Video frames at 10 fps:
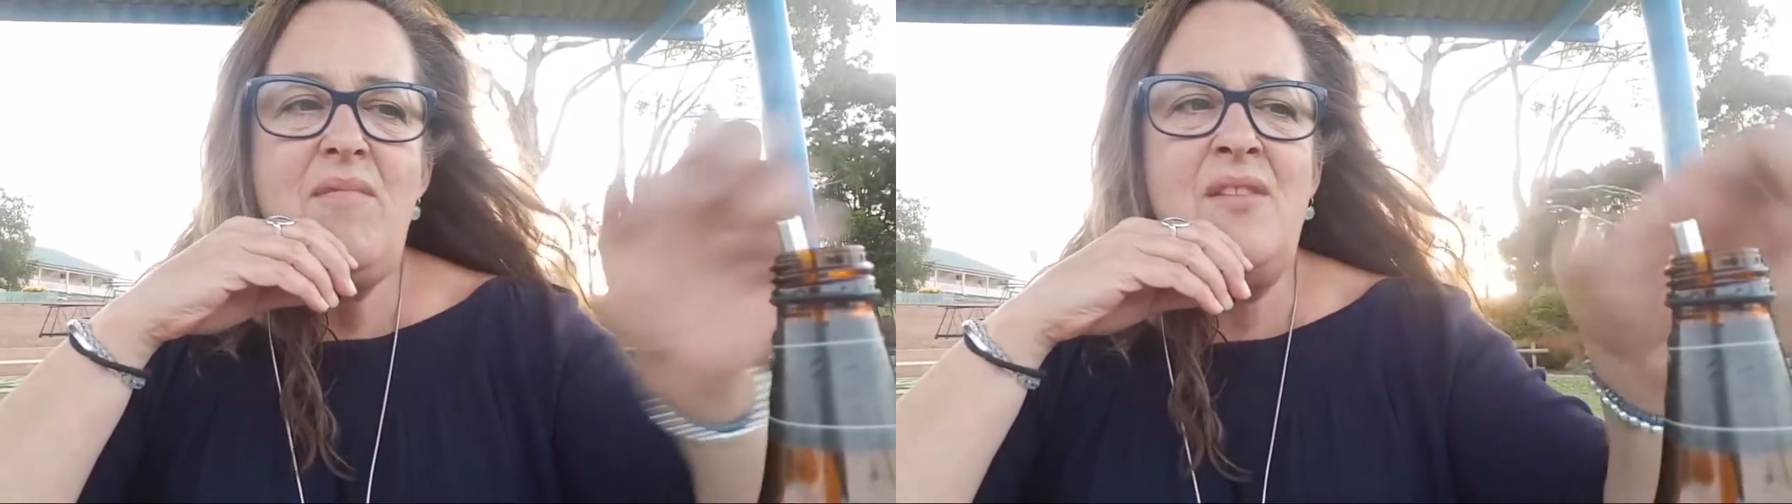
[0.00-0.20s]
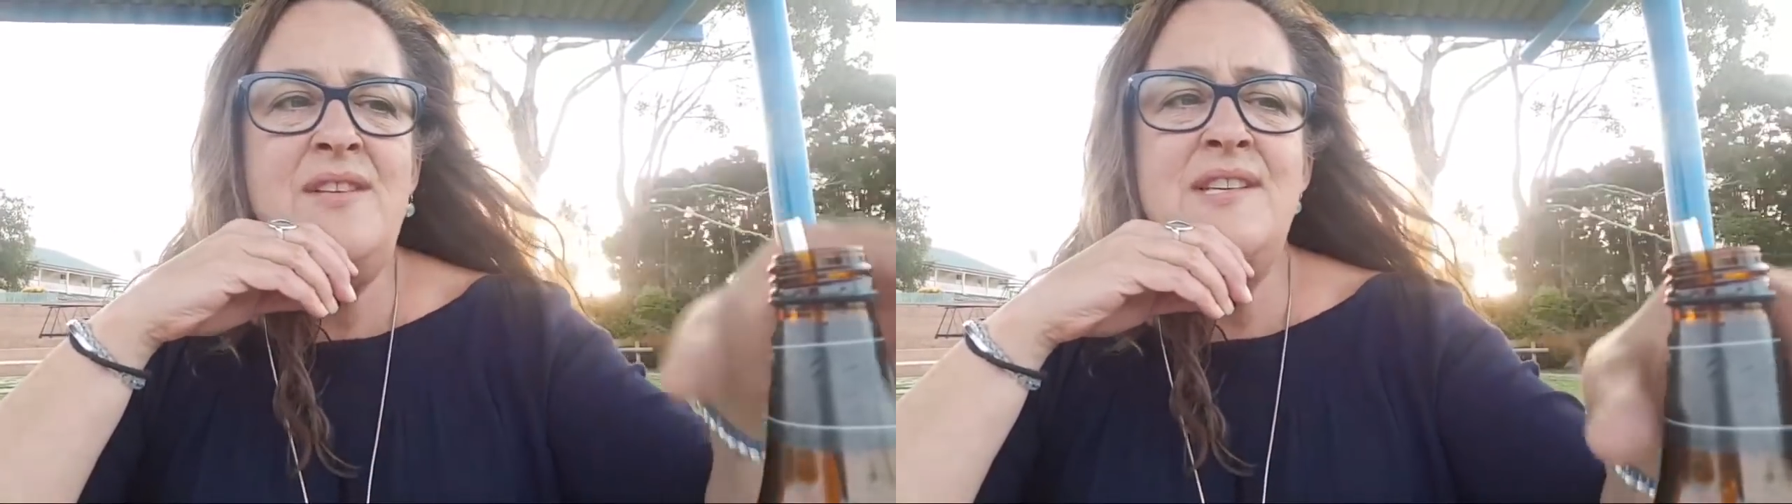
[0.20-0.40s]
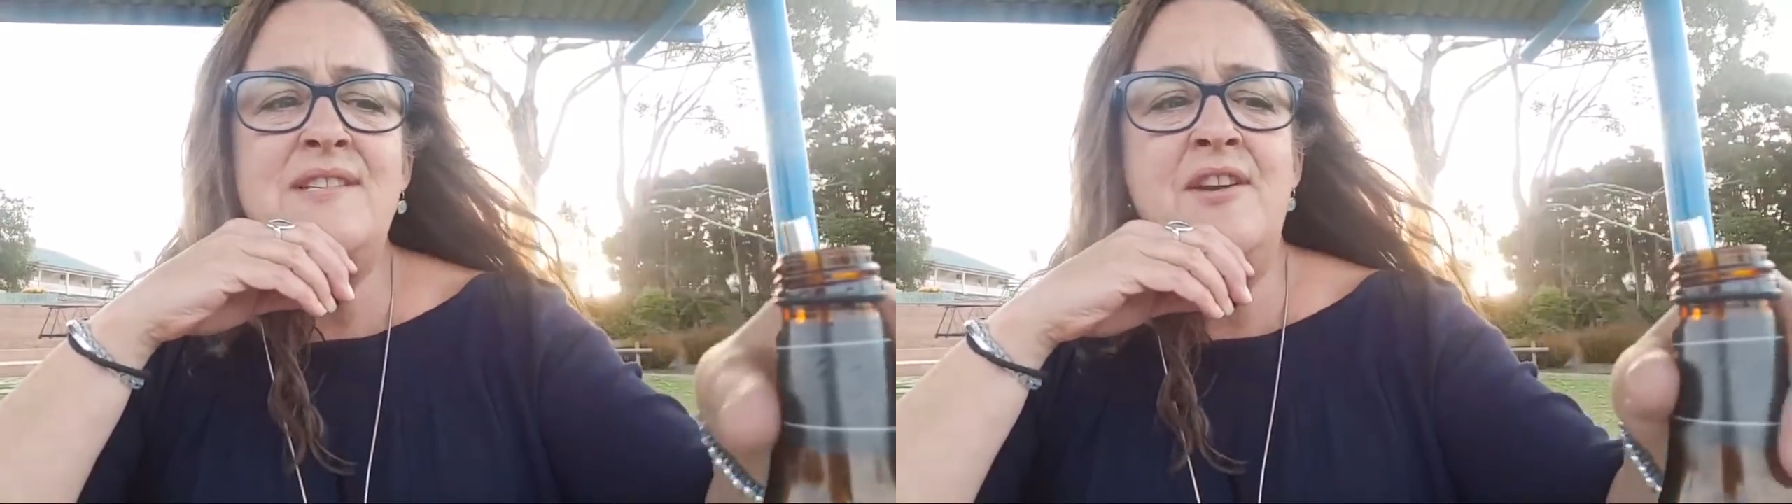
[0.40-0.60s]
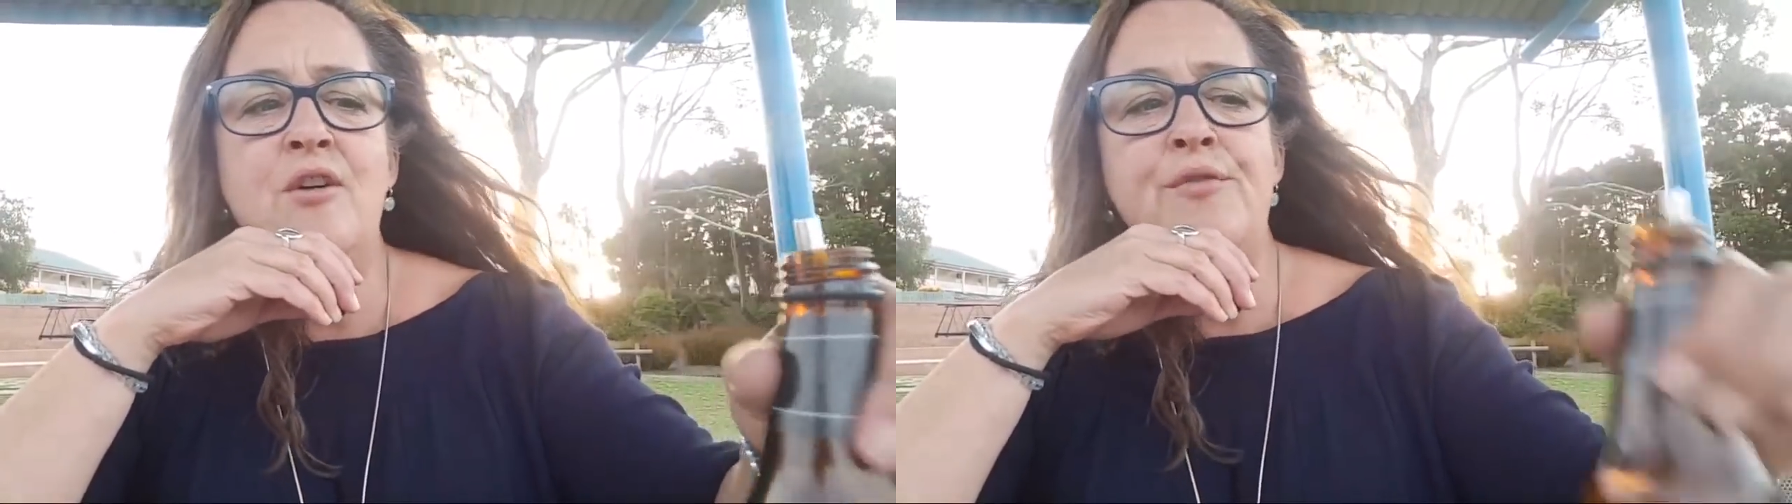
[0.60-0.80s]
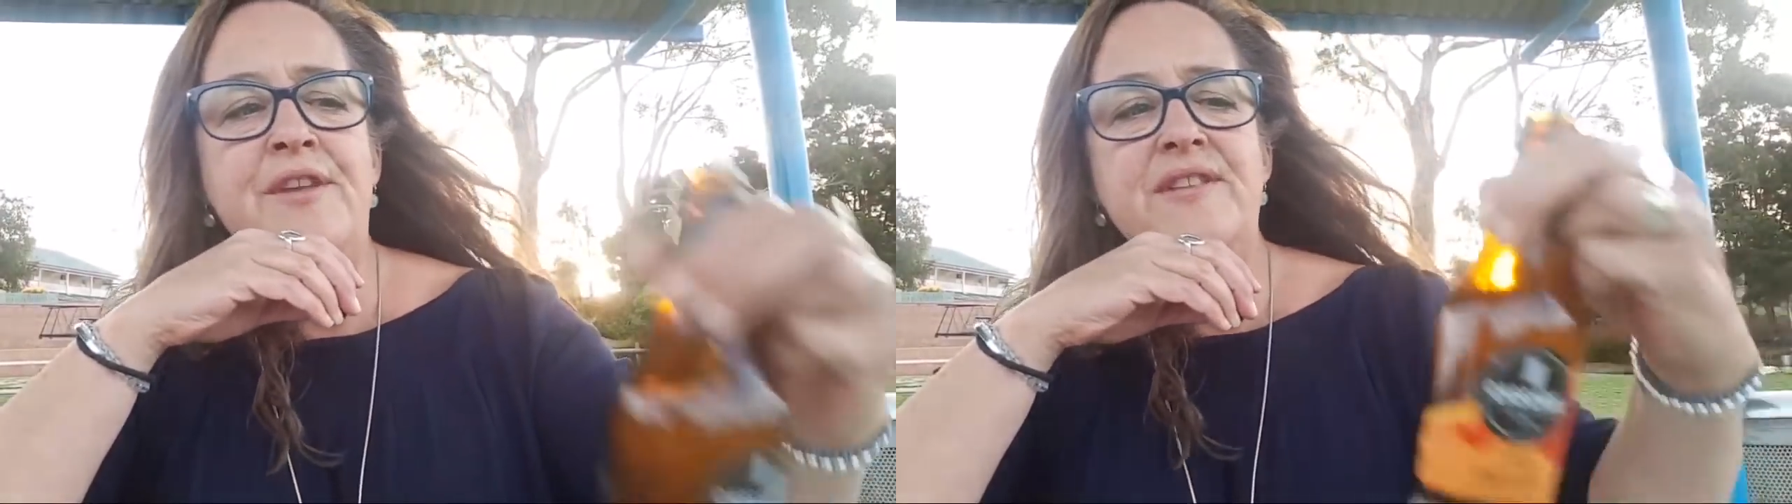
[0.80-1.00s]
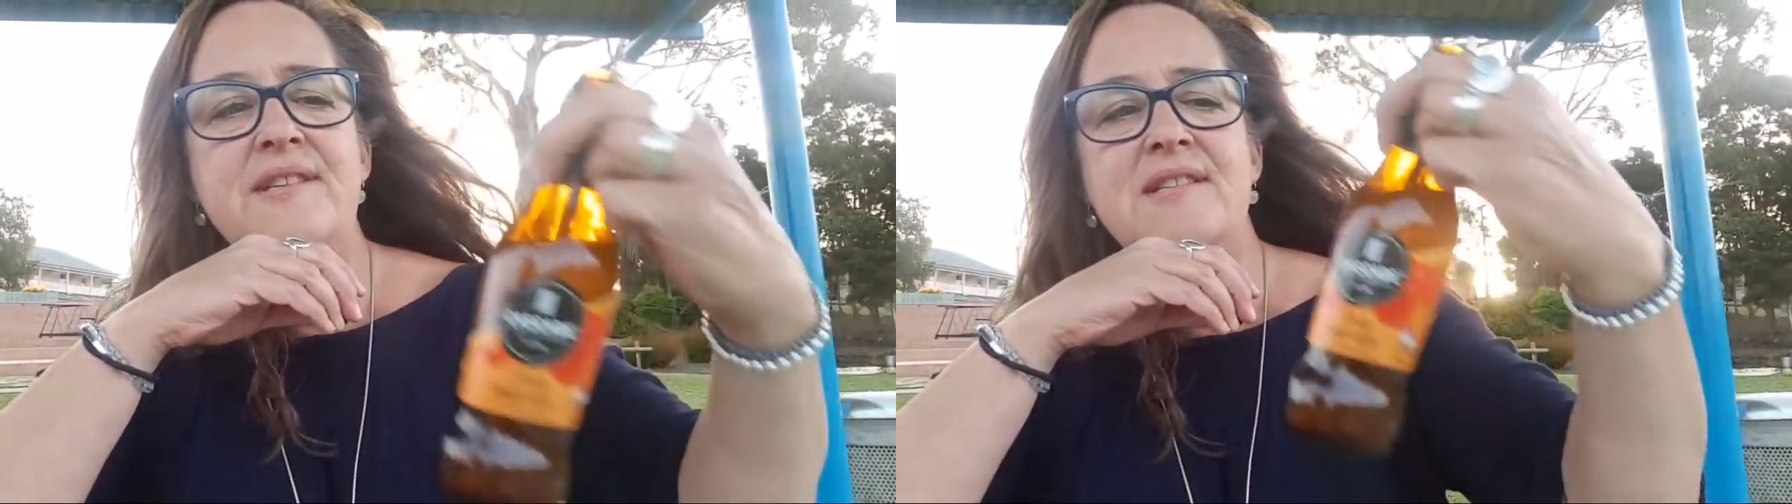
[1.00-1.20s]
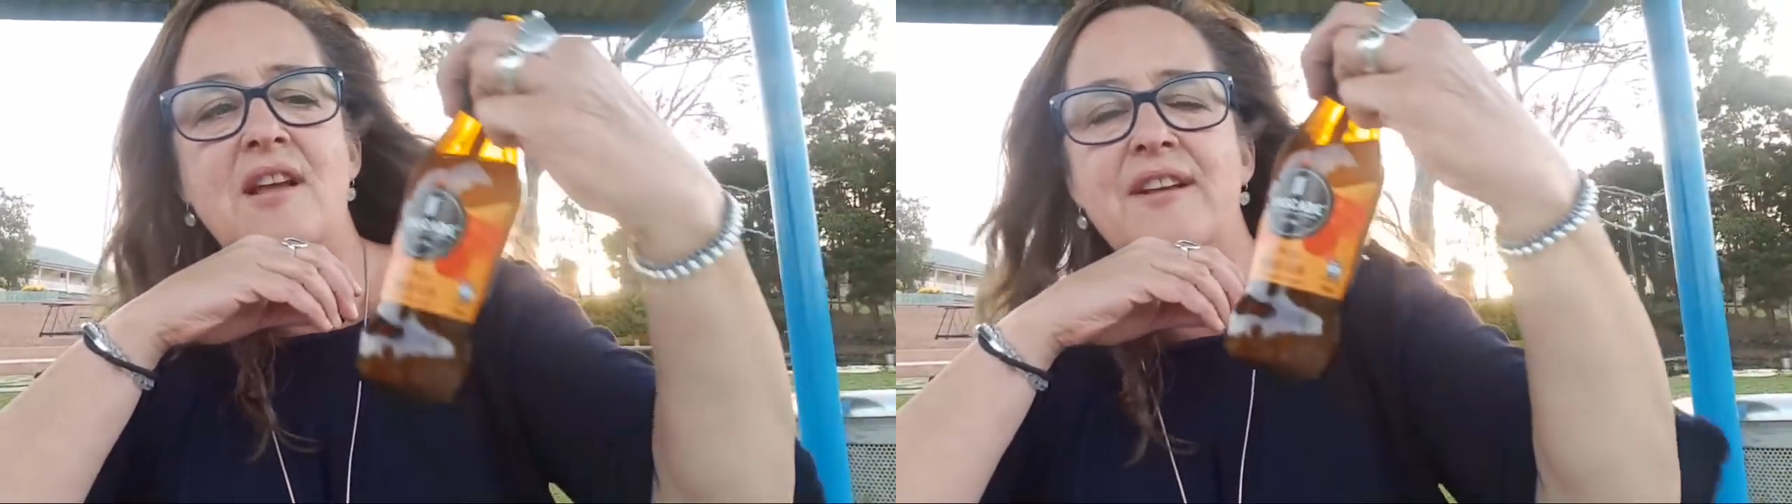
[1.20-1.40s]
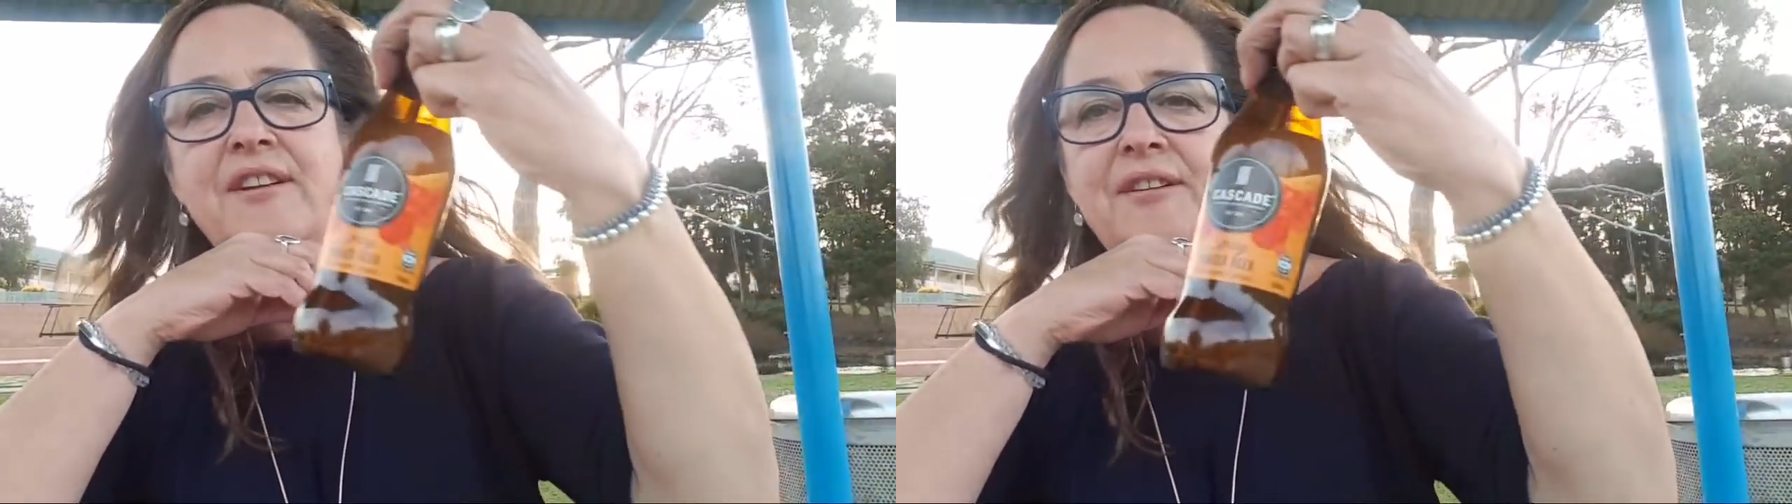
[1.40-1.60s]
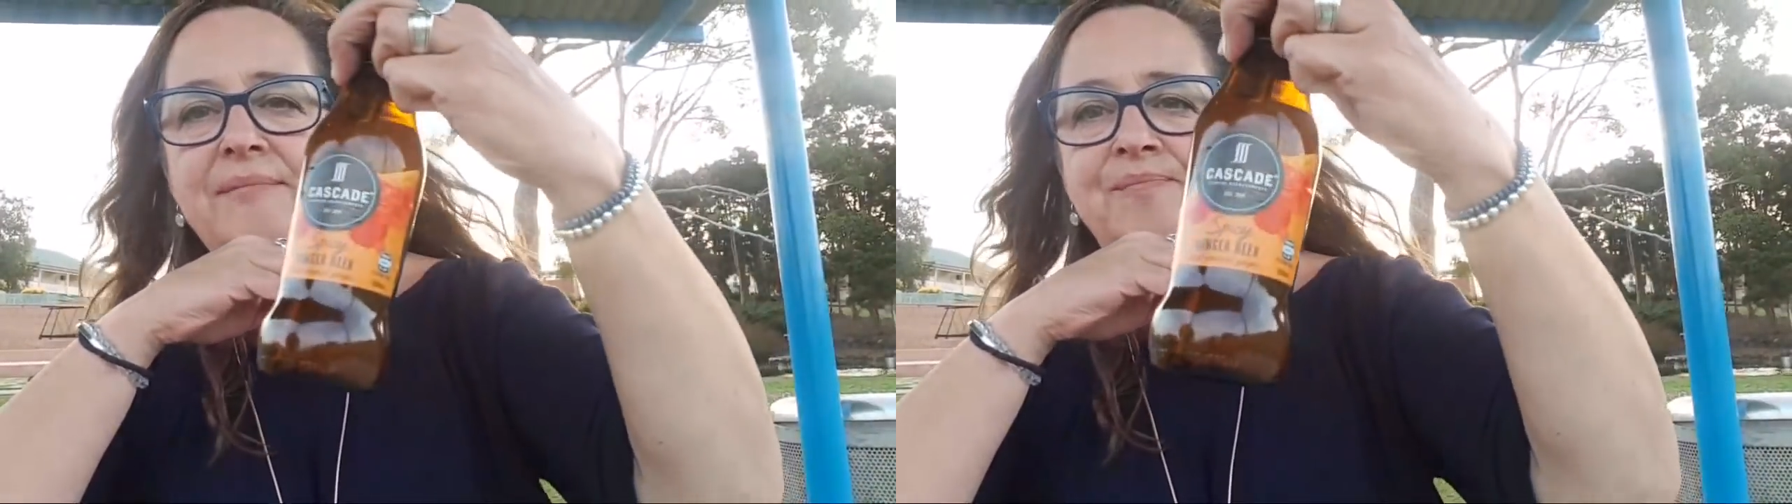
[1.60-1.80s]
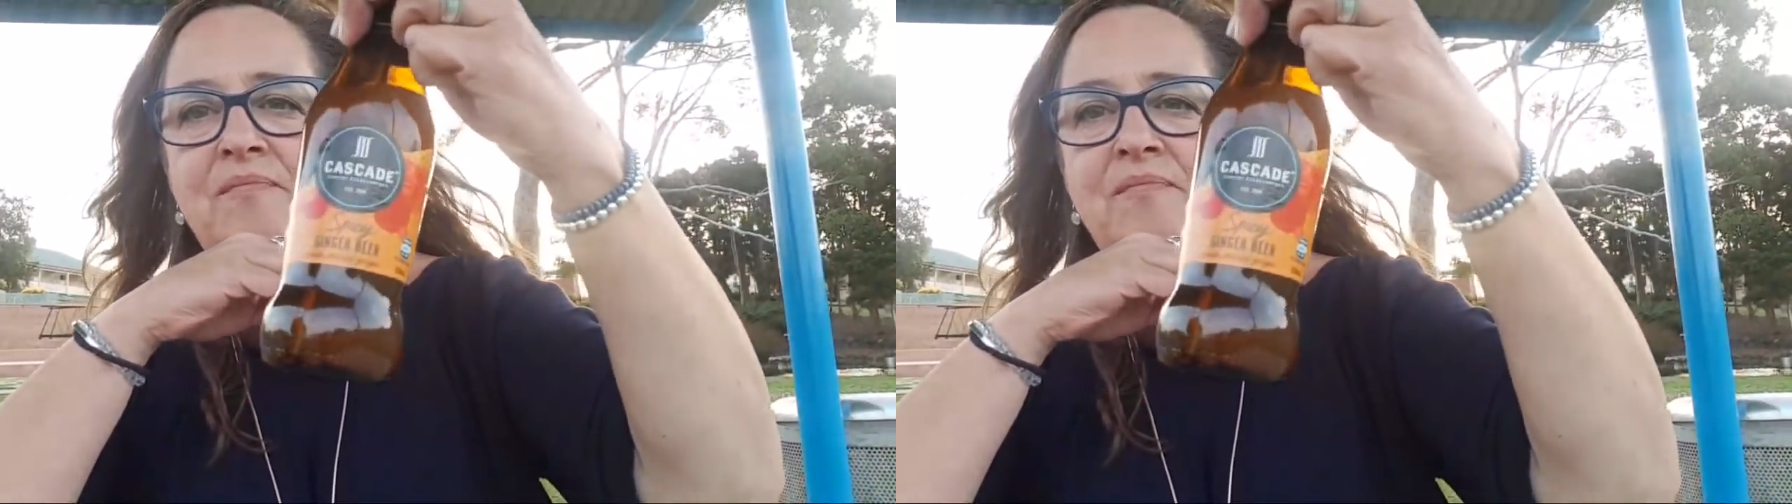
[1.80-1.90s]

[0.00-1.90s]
This isn't healthy. This is like a